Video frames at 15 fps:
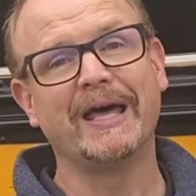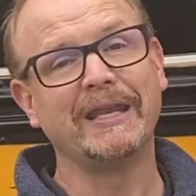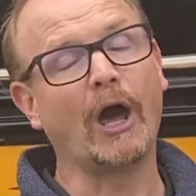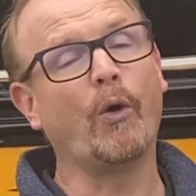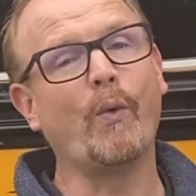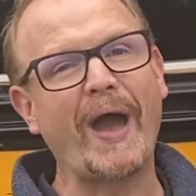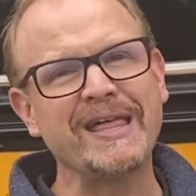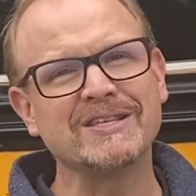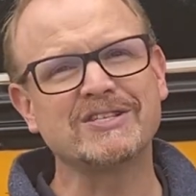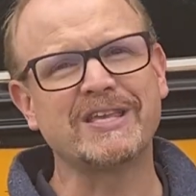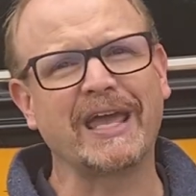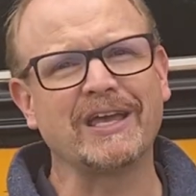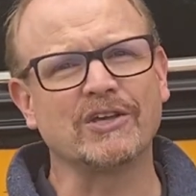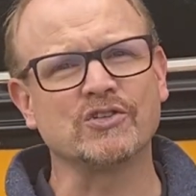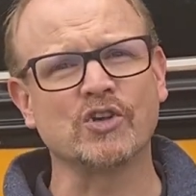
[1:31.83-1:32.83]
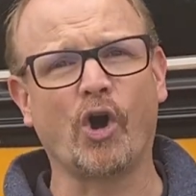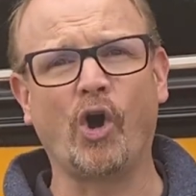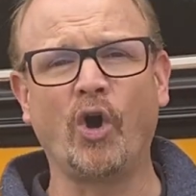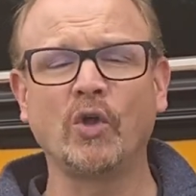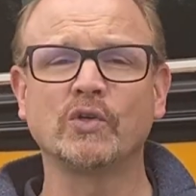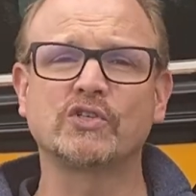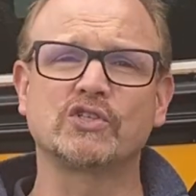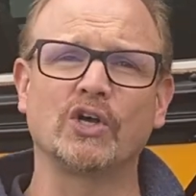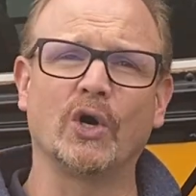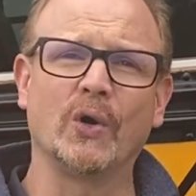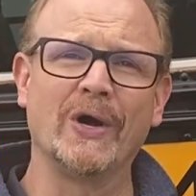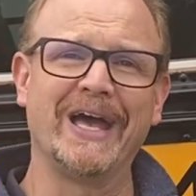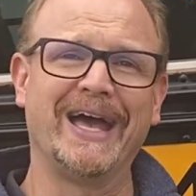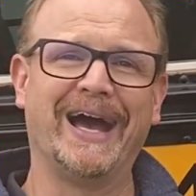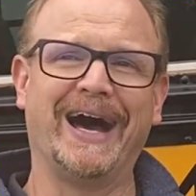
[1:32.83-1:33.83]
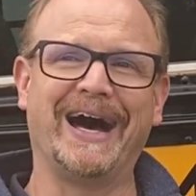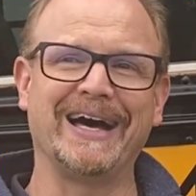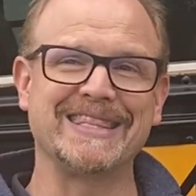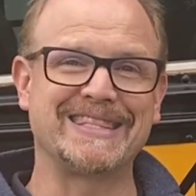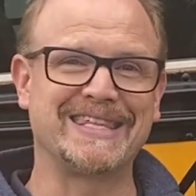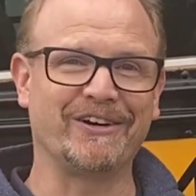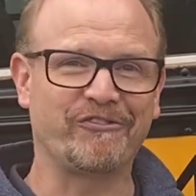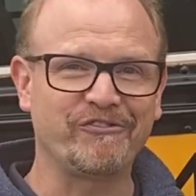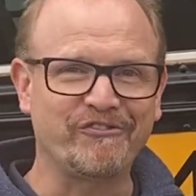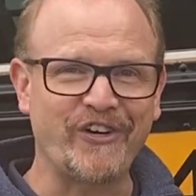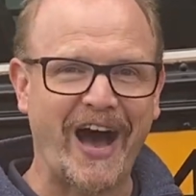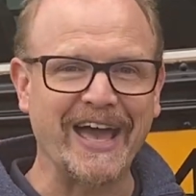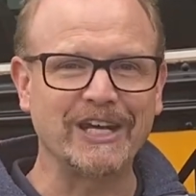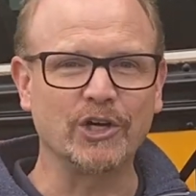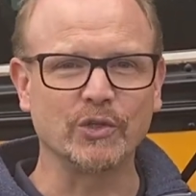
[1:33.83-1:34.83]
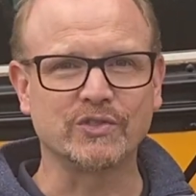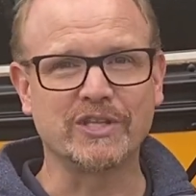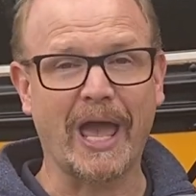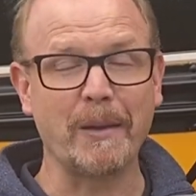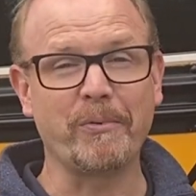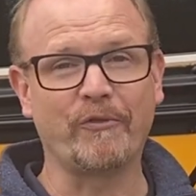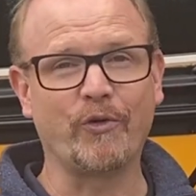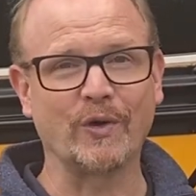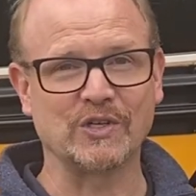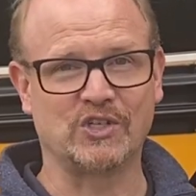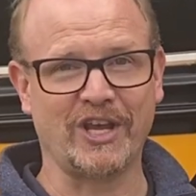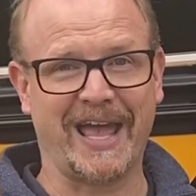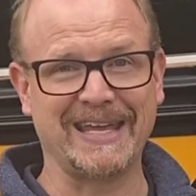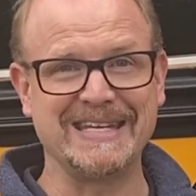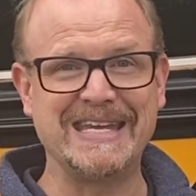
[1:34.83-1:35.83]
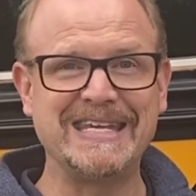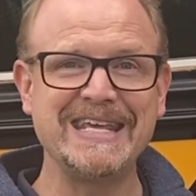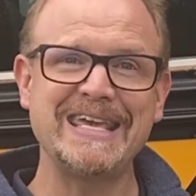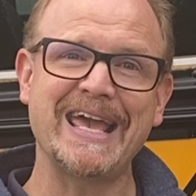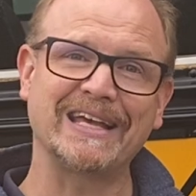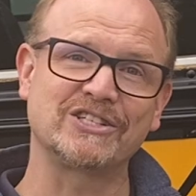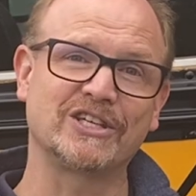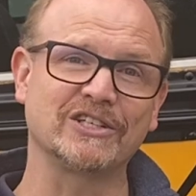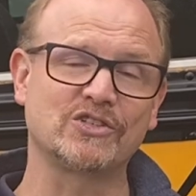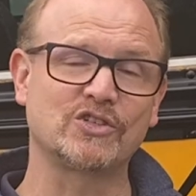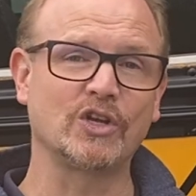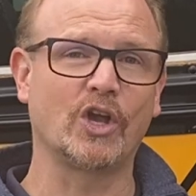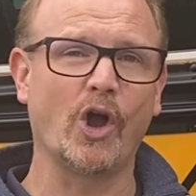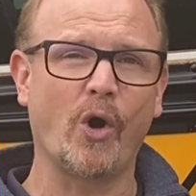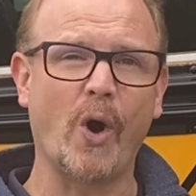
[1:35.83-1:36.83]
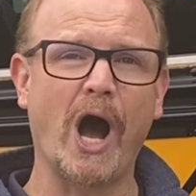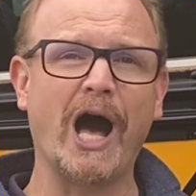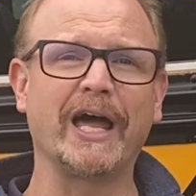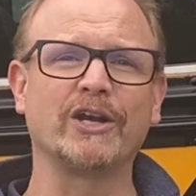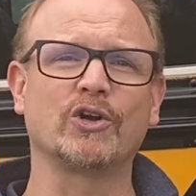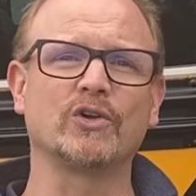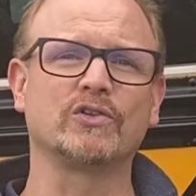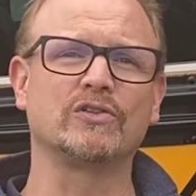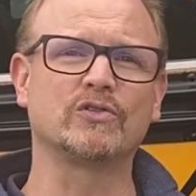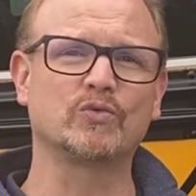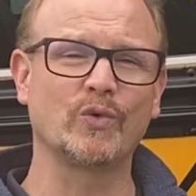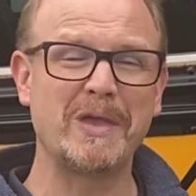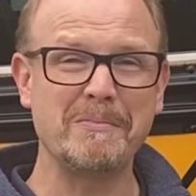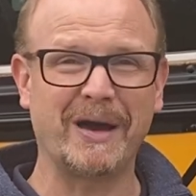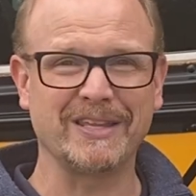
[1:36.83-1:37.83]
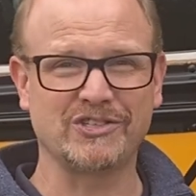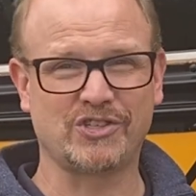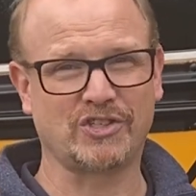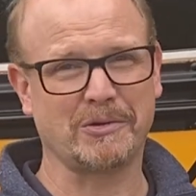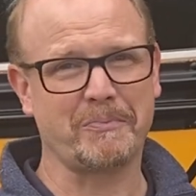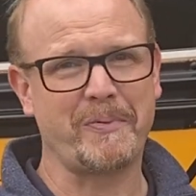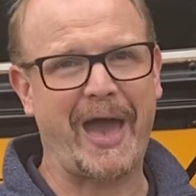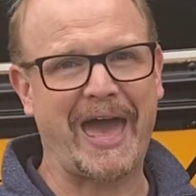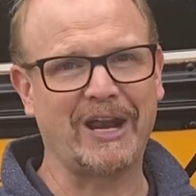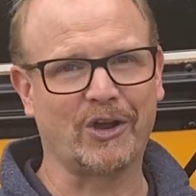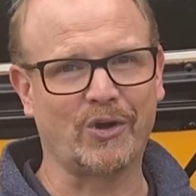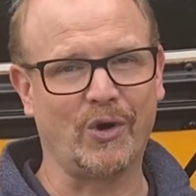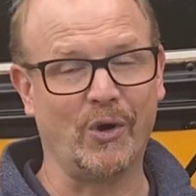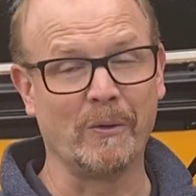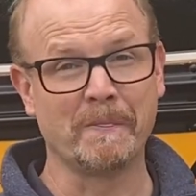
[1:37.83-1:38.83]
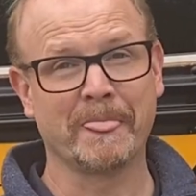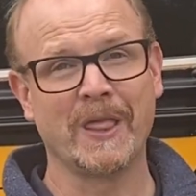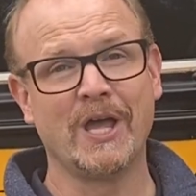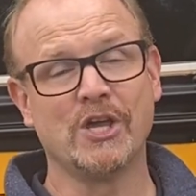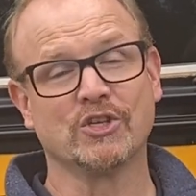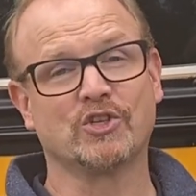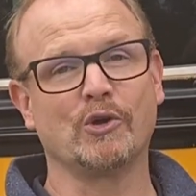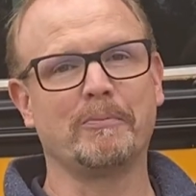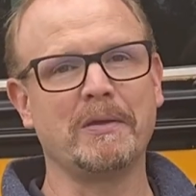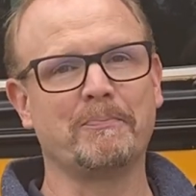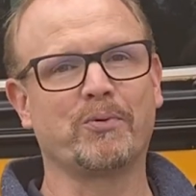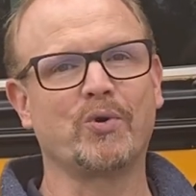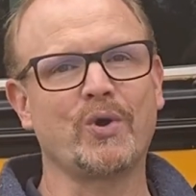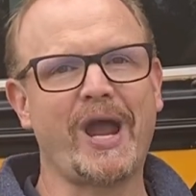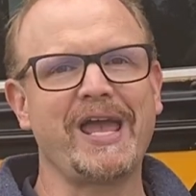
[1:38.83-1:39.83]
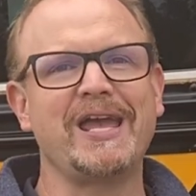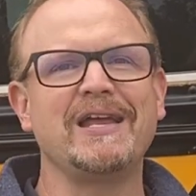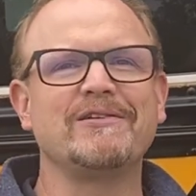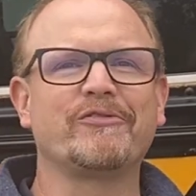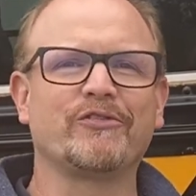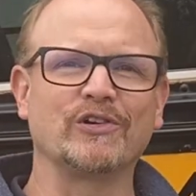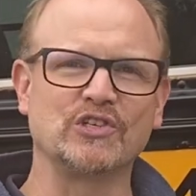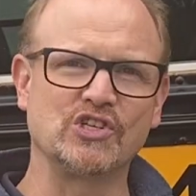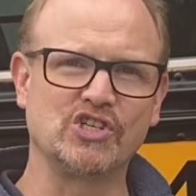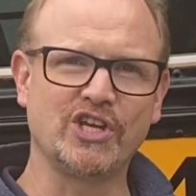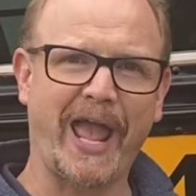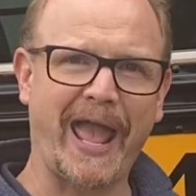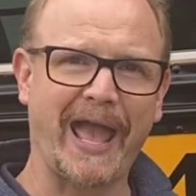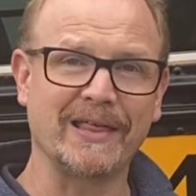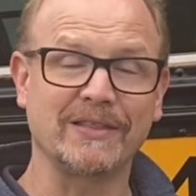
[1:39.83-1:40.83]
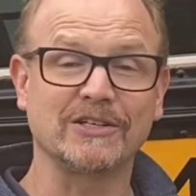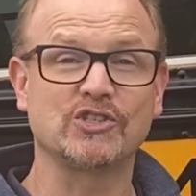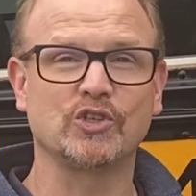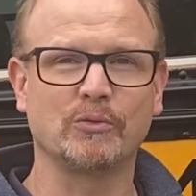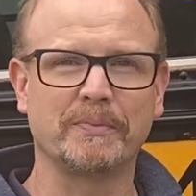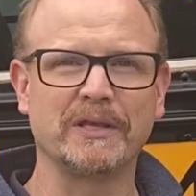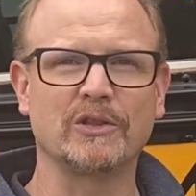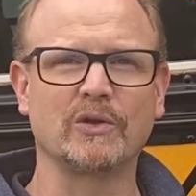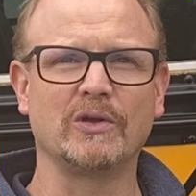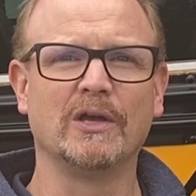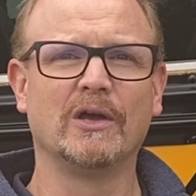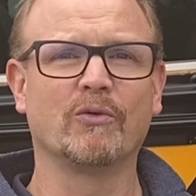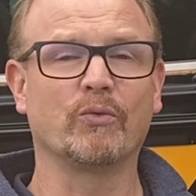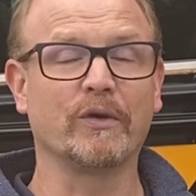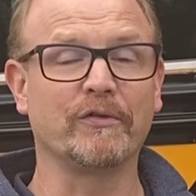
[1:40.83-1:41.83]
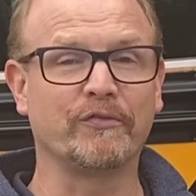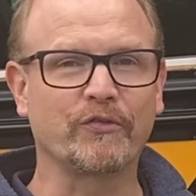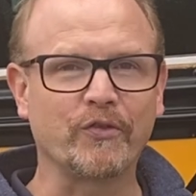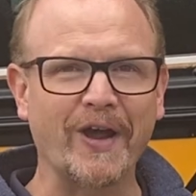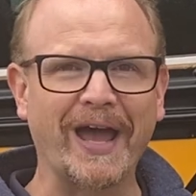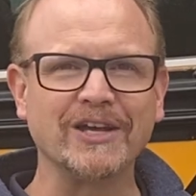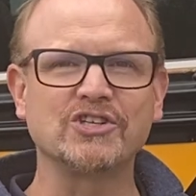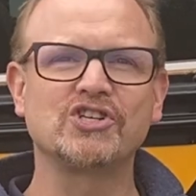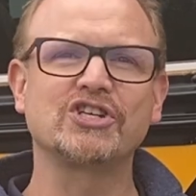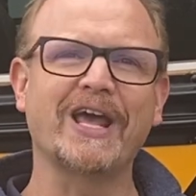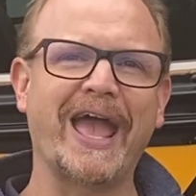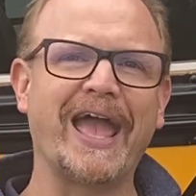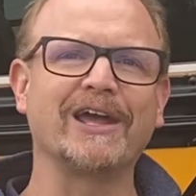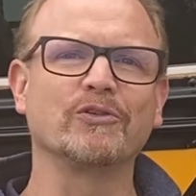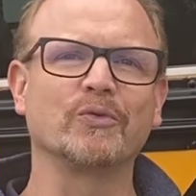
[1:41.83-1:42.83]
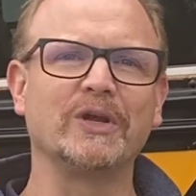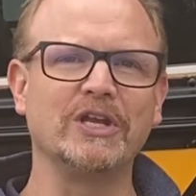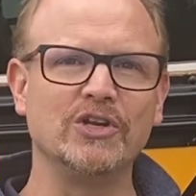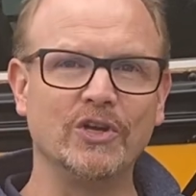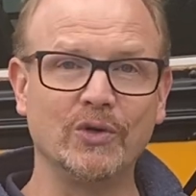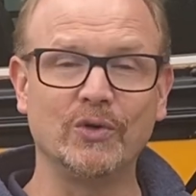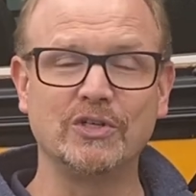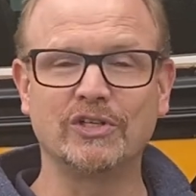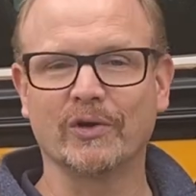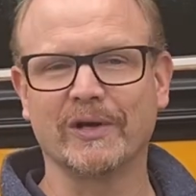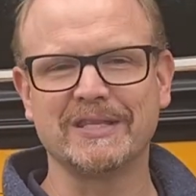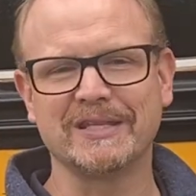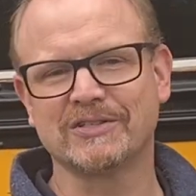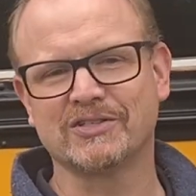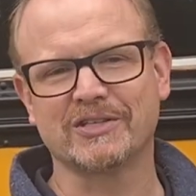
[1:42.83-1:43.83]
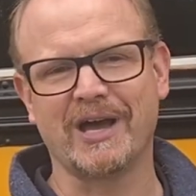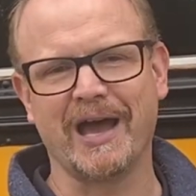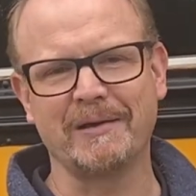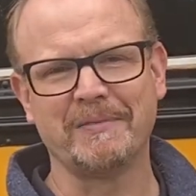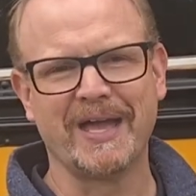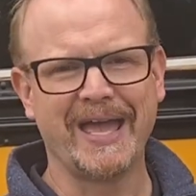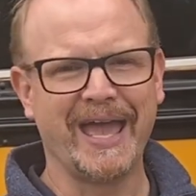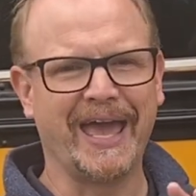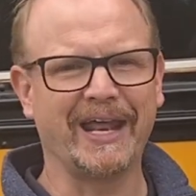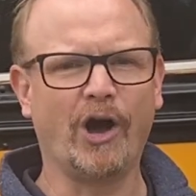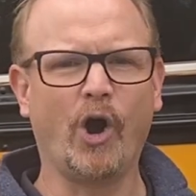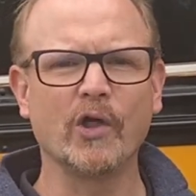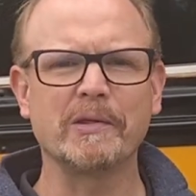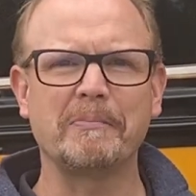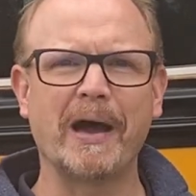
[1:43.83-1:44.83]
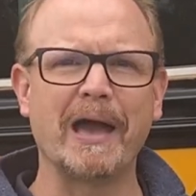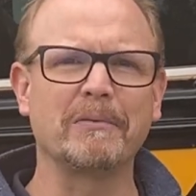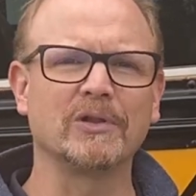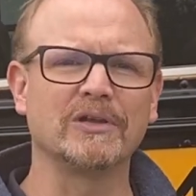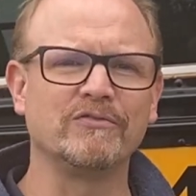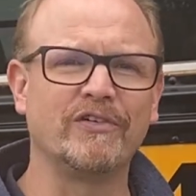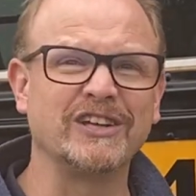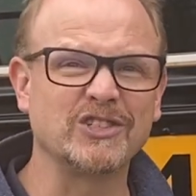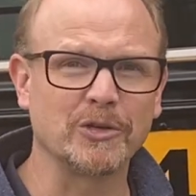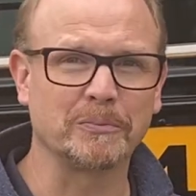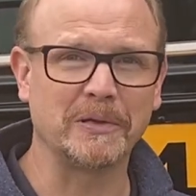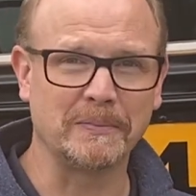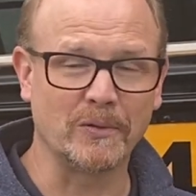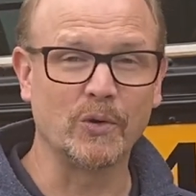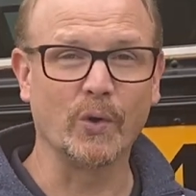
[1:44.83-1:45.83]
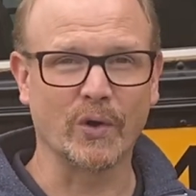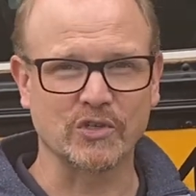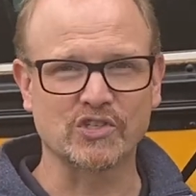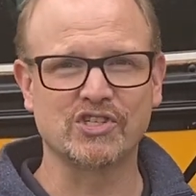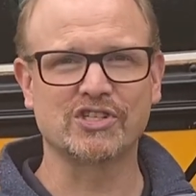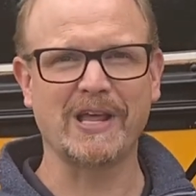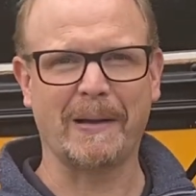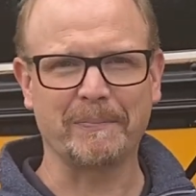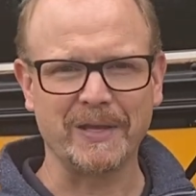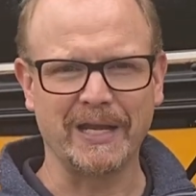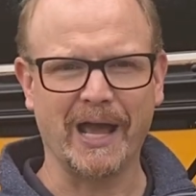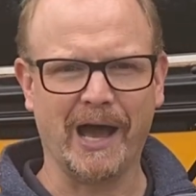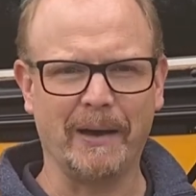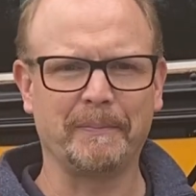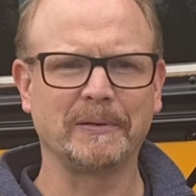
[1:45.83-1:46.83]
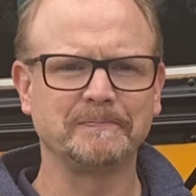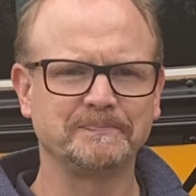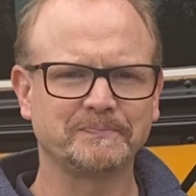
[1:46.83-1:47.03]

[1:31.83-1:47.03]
Now, Wednesday is also the final day before Jan Diaz gets to go on her 3-month sabbatical. So be praying for Jan that she'll be refreshed and renewed during this time, and all the Bible Adventure people who are stepping up.